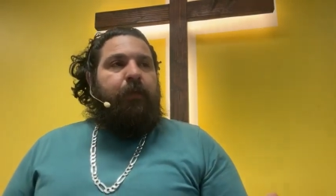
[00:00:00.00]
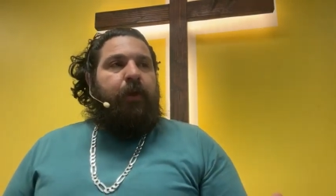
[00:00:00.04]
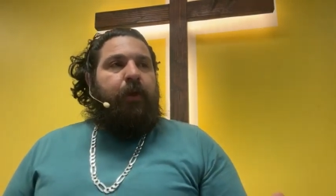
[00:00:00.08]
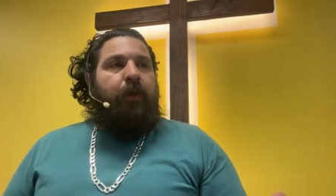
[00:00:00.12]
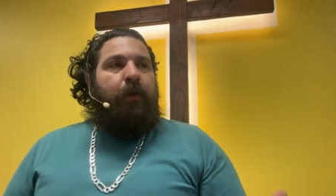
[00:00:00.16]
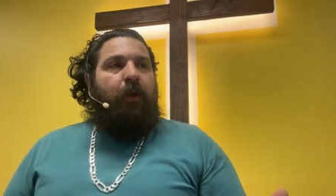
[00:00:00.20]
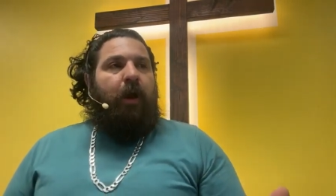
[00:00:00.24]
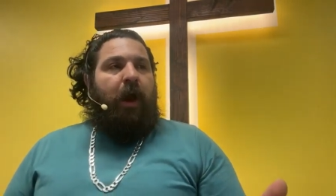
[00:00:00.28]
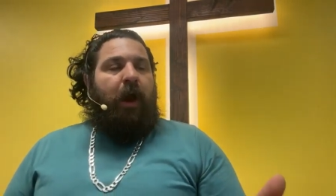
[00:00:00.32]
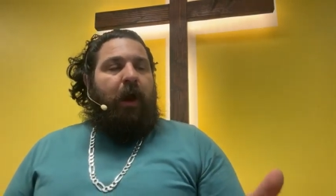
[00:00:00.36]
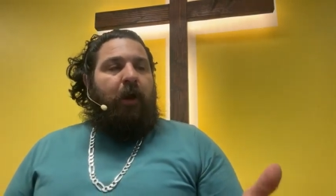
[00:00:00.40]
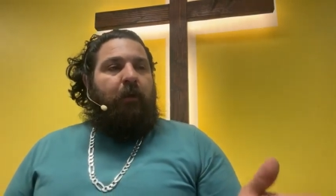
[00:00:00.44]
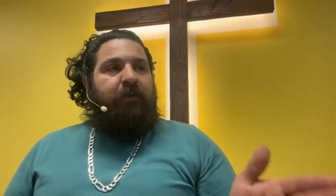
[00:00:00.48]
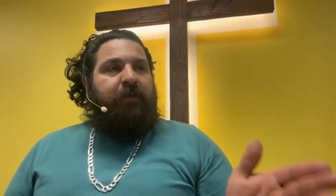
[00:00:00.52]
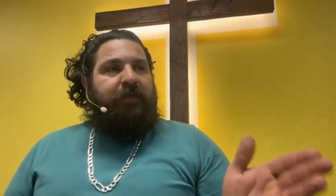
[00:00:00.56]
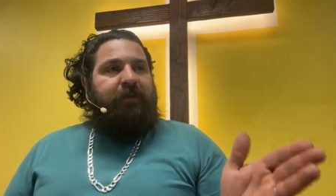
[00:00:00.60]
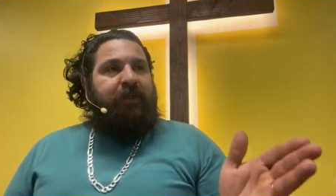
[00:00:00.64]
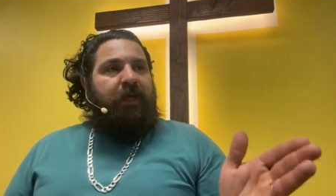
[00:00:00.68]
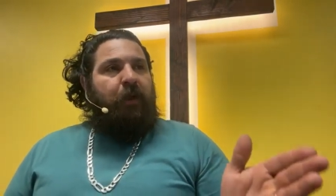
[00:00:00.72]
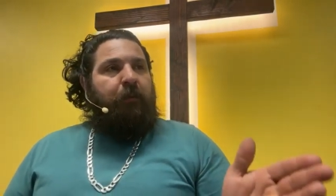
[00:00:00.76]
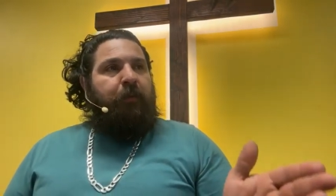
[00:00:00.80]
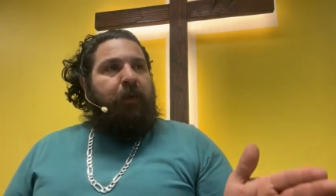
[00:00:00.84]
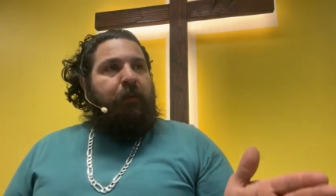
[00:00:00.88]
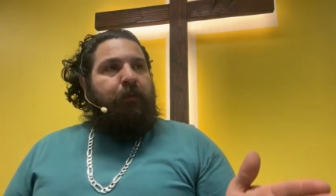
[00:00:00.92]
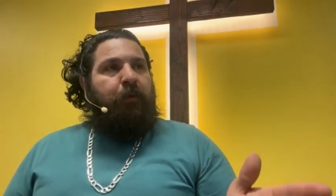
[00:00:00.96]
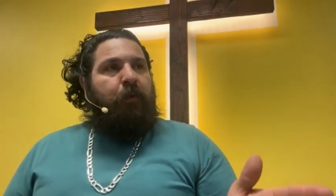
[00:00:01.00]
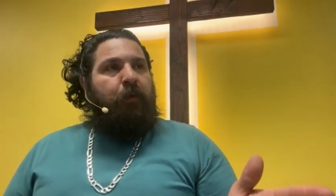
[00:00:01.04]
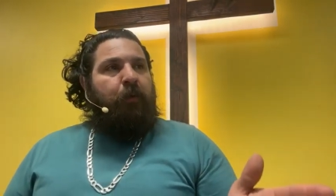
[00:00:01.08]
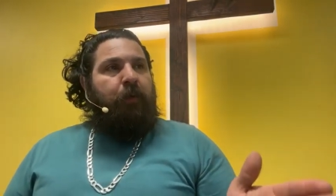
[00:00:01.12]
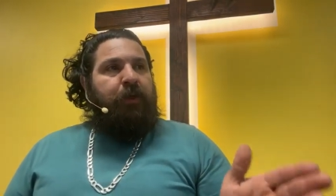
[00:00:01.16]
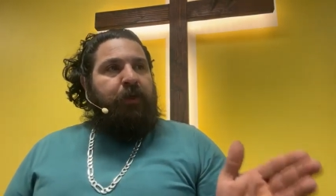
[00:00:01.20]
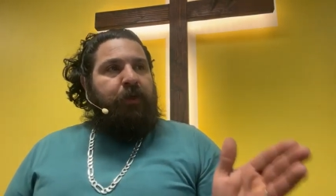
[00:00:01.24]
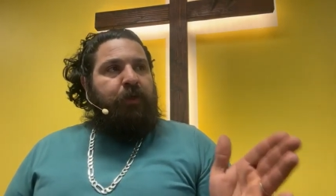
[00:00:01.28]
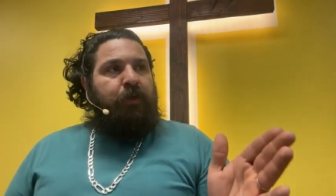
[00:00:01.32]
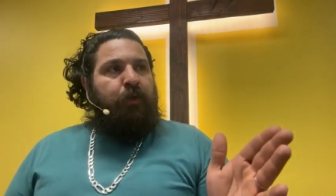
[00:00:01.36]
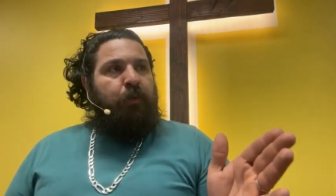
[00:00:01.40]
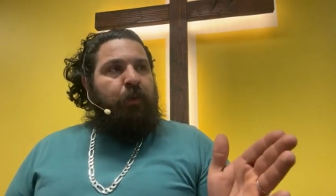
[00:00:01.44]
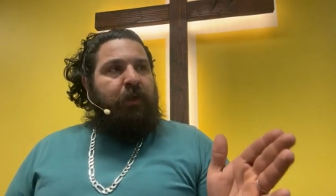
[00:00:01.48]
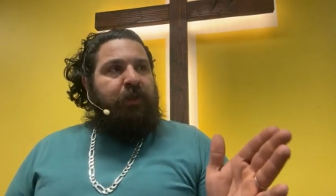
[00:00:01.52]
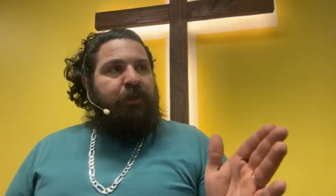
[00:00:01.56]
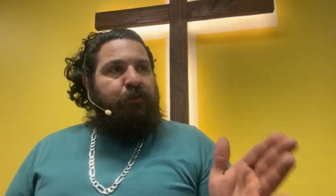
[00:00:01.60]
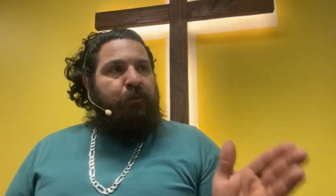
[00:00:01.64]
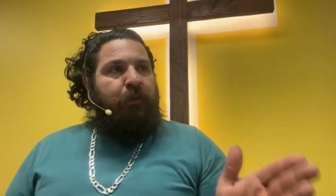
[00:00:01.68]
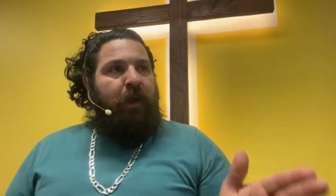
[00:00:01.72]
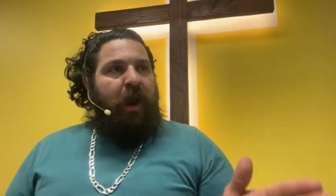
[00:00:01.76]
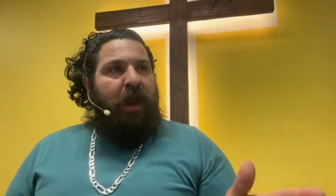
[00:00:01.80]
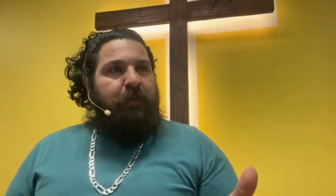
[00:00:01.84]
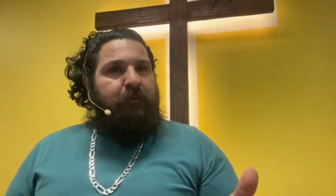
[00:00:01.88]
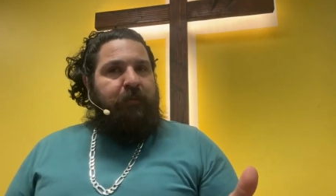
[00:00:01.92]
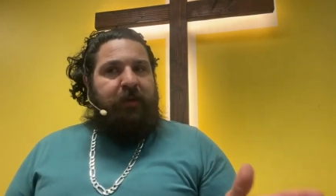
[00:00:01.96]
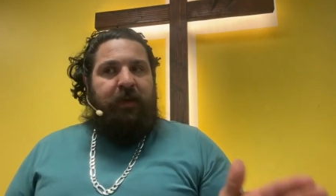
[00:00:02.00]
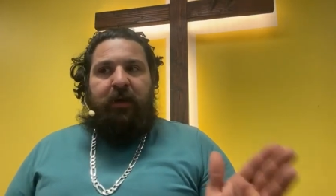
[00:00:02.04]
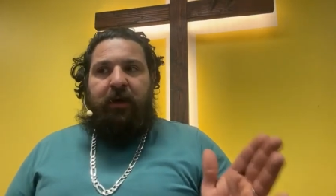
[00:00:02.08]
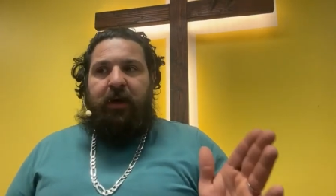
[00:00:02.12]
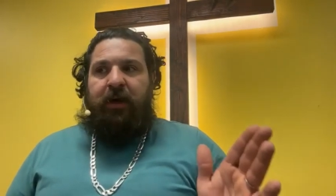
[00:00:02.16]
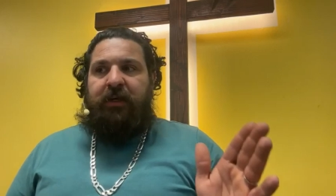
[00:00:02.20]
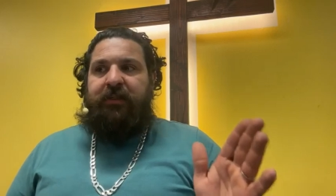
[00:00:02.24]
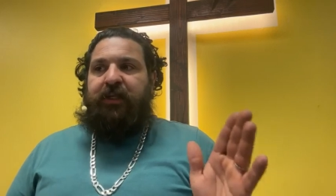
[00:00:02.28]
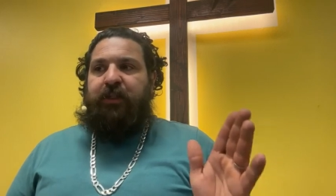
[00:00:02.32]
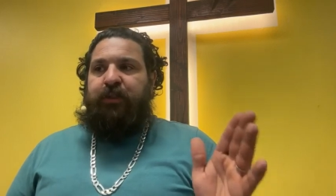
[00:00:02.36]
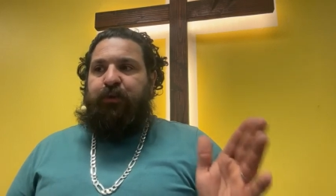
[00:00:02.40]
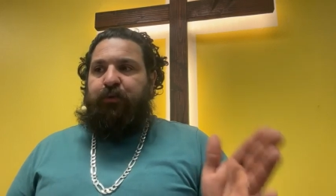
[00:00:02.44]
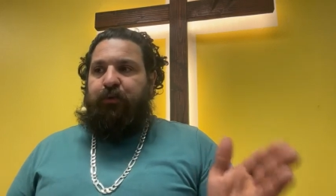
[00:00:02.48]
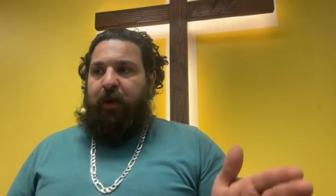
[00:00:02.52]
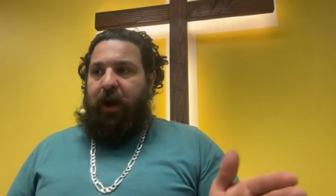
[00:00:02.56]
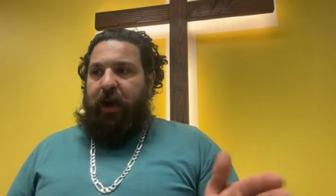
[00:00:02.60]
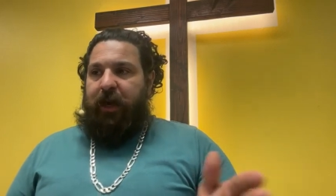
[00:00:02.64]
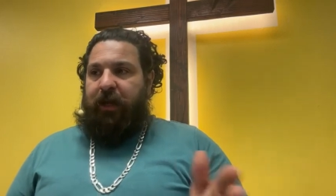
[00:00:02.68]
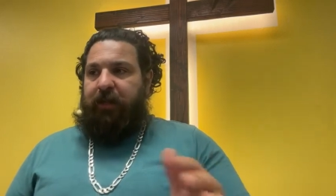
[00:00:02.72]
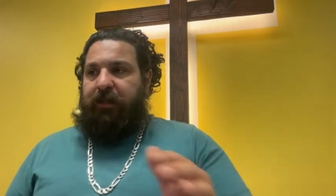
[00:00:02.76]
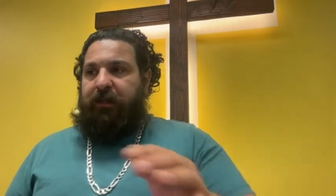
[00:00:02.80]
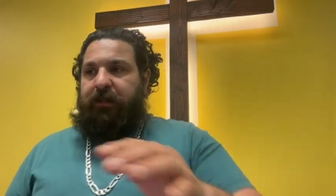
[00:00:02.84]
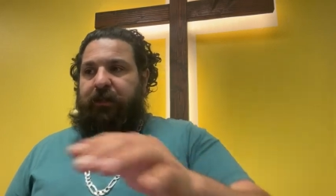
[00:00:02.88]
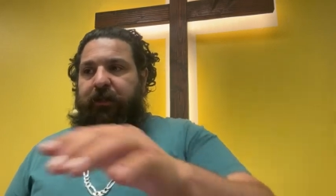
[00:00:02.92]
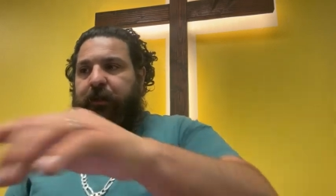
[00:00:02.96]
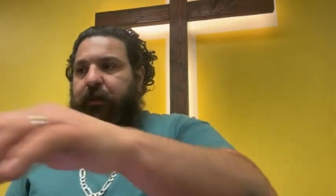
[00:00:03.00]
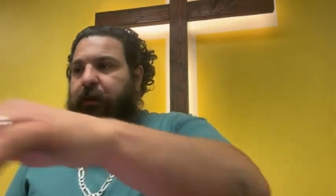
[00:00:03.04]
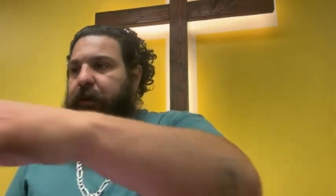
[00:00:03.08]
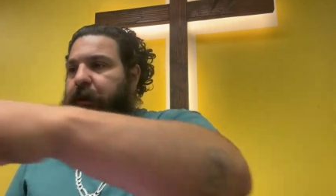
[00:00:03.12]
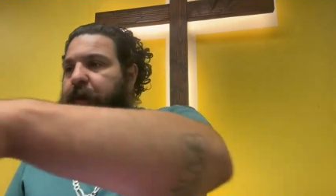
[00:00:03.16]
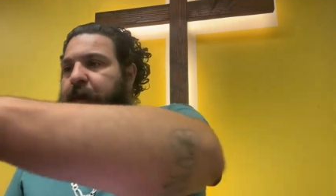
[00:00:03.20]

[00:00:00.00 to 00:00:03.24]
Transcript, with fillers: You know, I always tell people we do what's right because it's right.